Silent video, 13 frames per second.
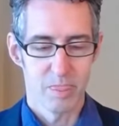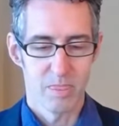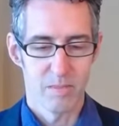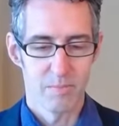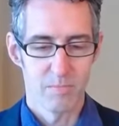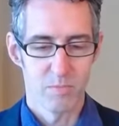
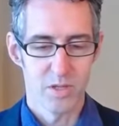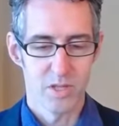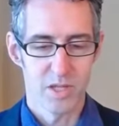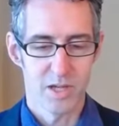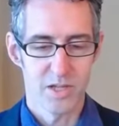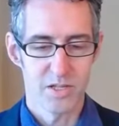where the
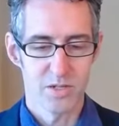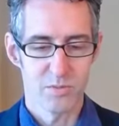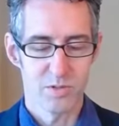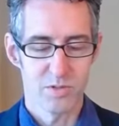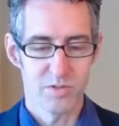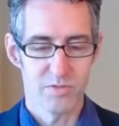eyes are
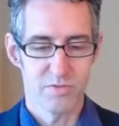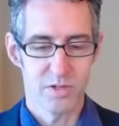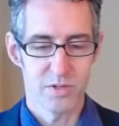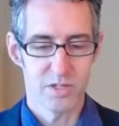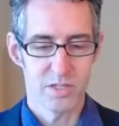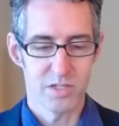most
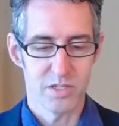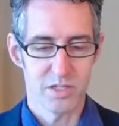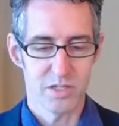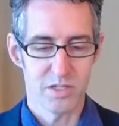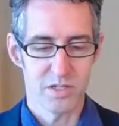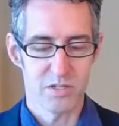focused, it's
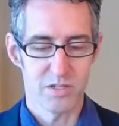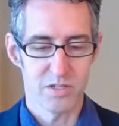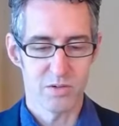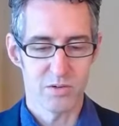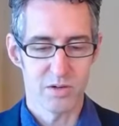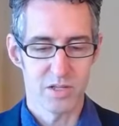also
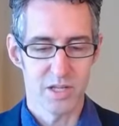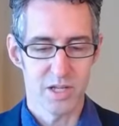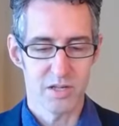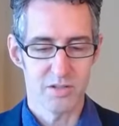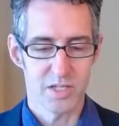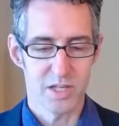around the
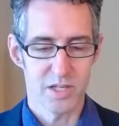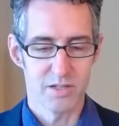outside.